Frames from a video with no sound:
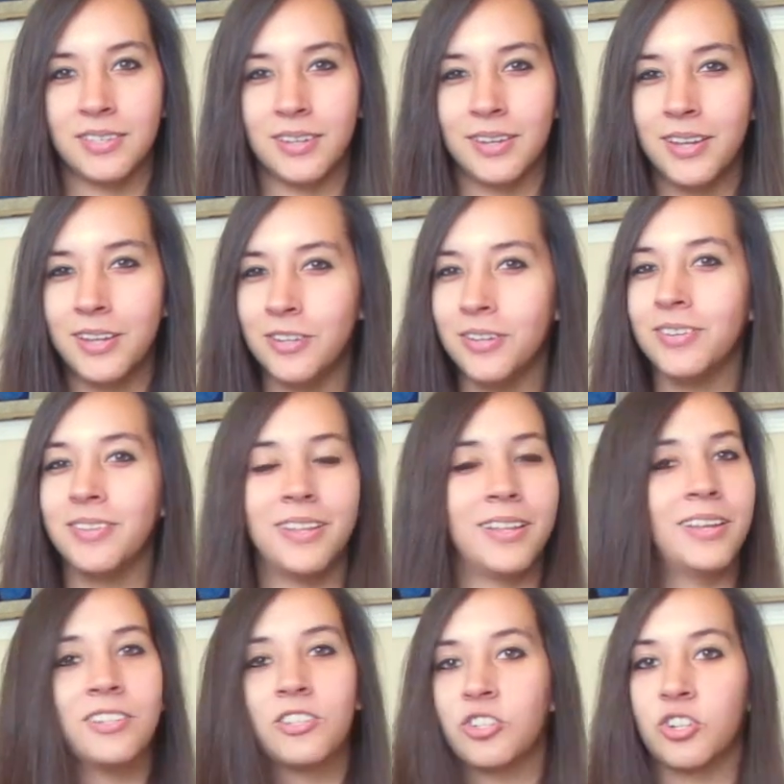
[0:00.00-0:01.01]
and
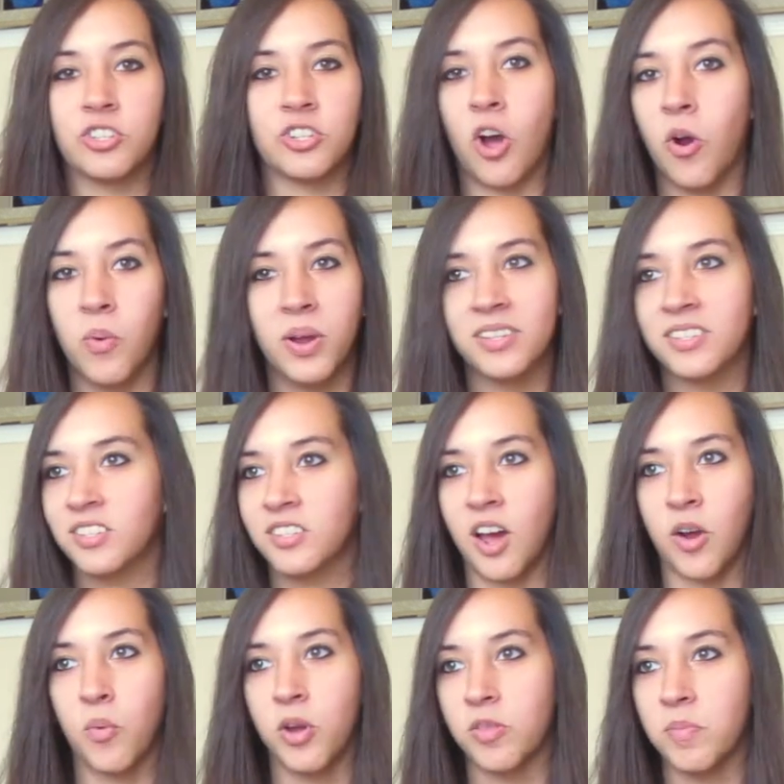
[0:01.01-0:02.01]
it's just always
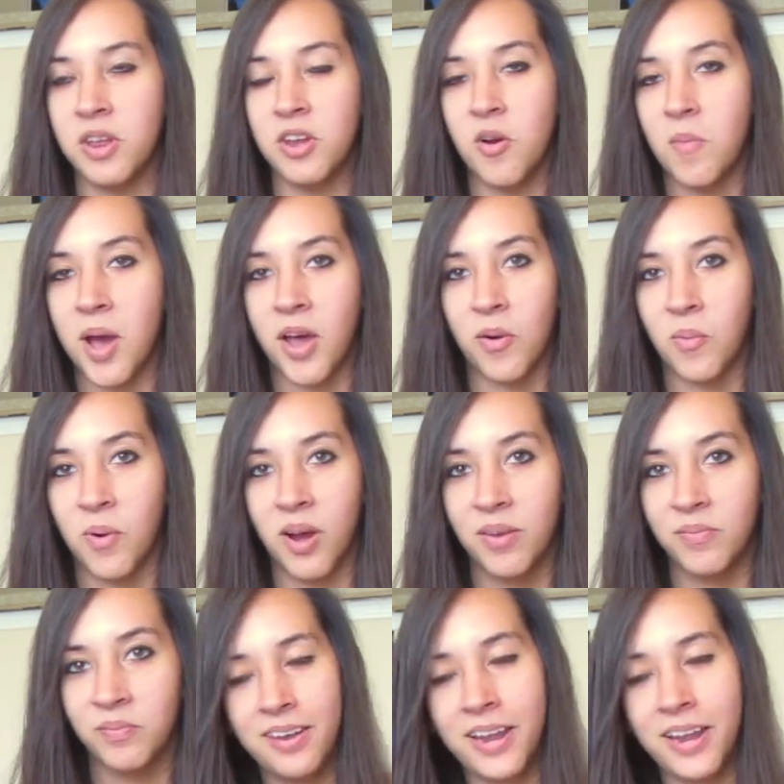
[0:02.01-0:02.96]
stuck with me no matter what.